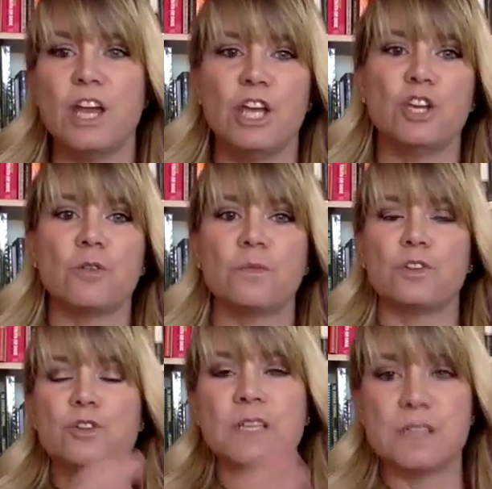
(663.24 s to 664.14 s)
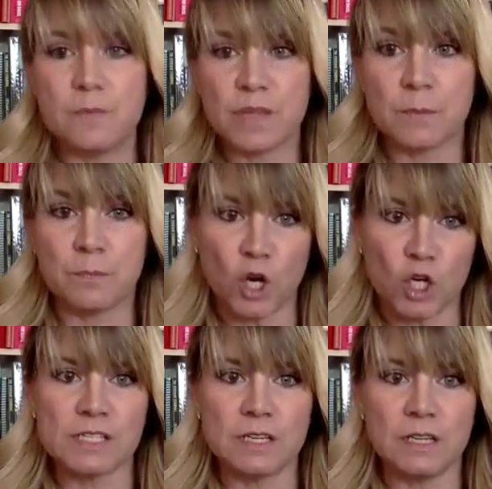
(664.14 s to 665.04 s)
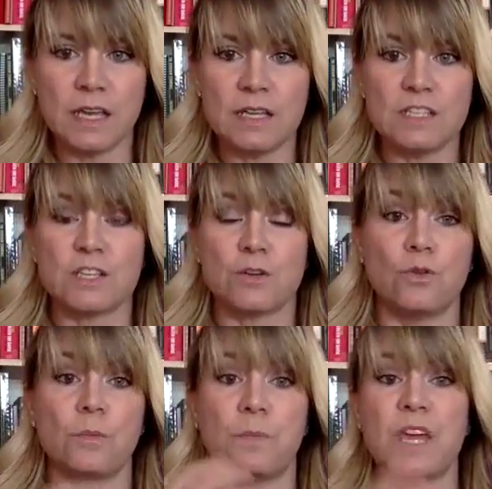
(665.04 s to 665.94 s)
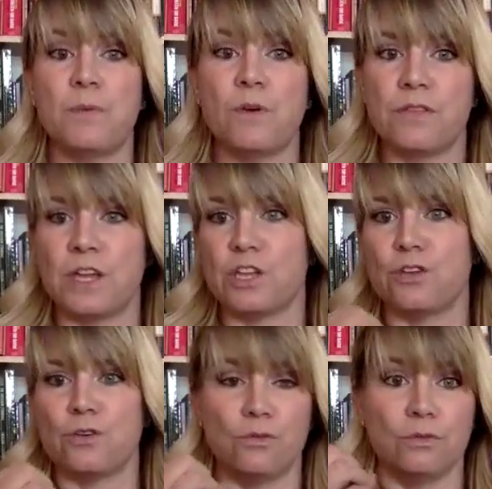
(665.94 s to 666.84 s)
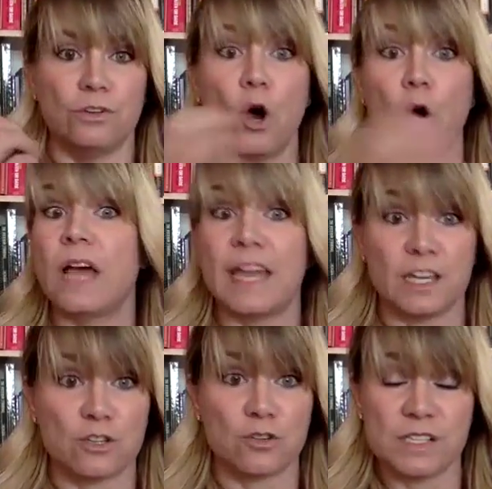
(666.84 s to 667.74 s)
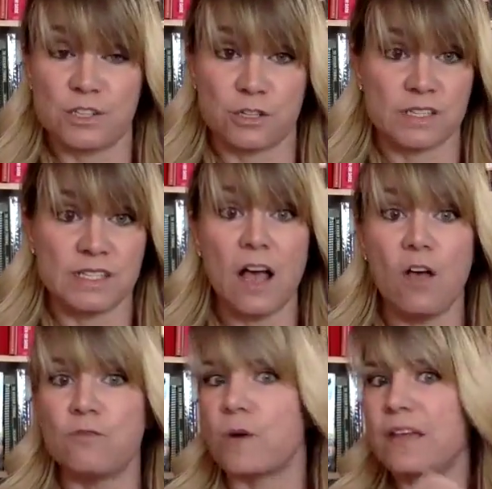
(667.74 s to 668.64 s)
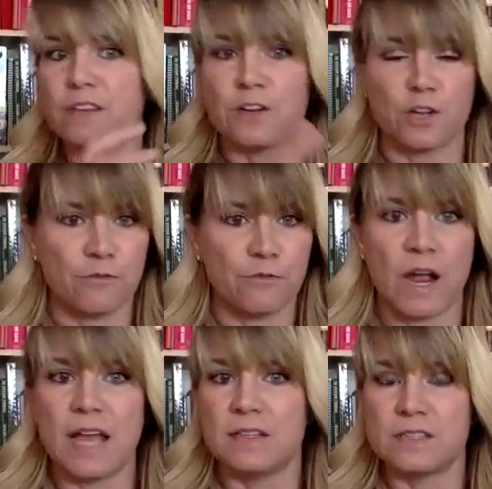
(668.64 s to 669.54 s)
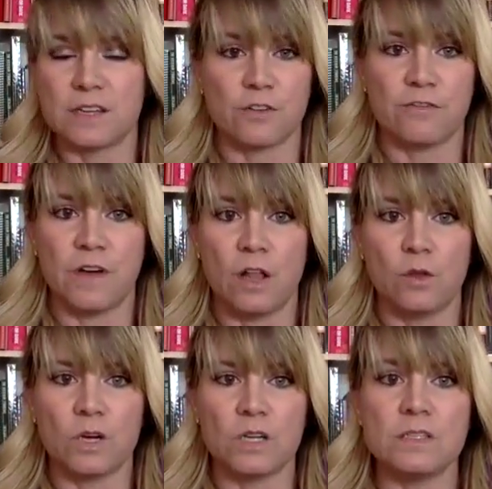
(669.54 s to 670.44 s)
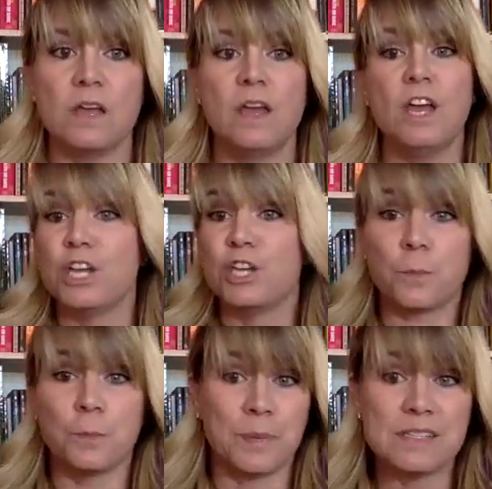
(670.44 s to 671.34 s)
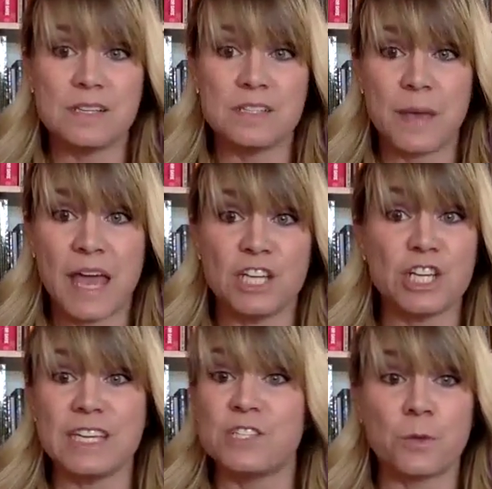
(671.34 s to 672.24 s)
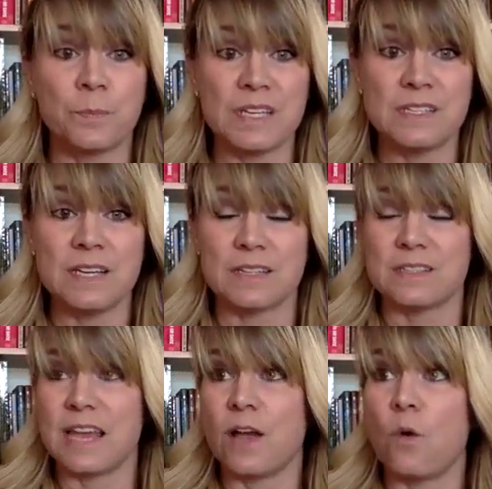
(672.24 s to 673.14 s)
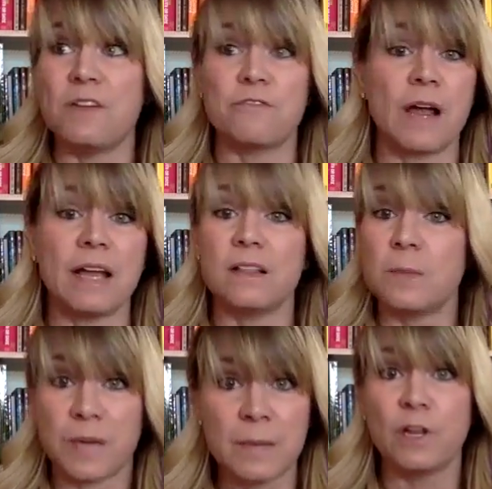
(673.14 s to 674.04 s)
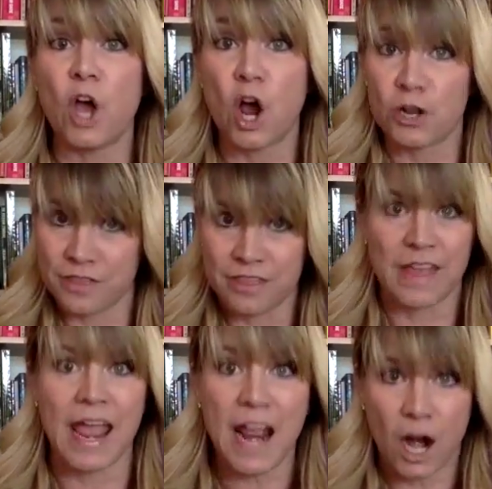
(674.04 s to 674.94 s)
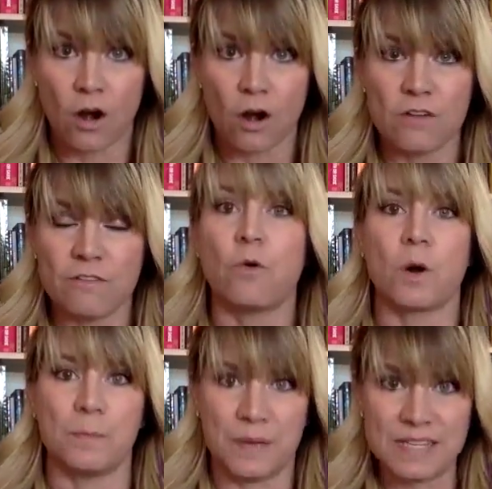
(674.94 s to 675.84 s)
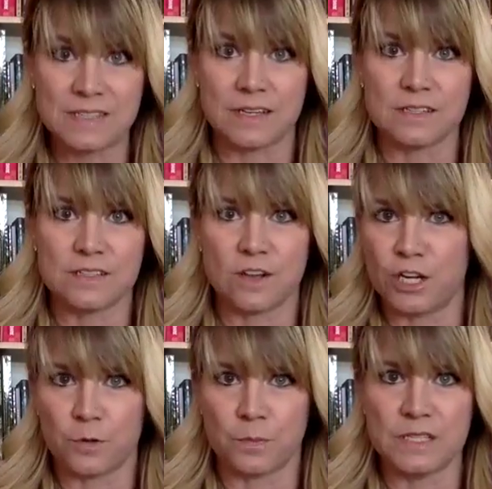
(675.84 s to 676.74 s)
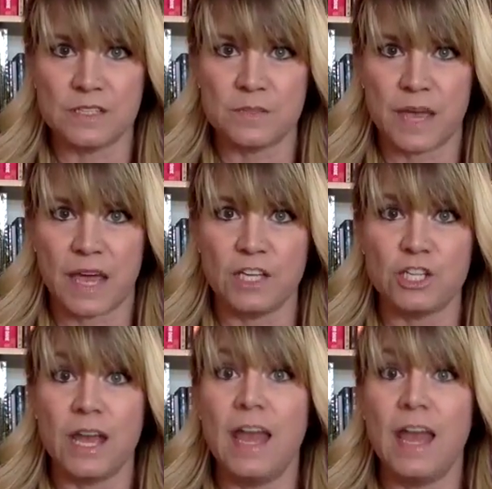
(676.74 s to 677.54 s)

you're doing something personally to the people that you know, like, and trust yourself, right? They're your friends, they're your followers. Okay. Your business page is your business. And quite frankly, people are there for business on your business page.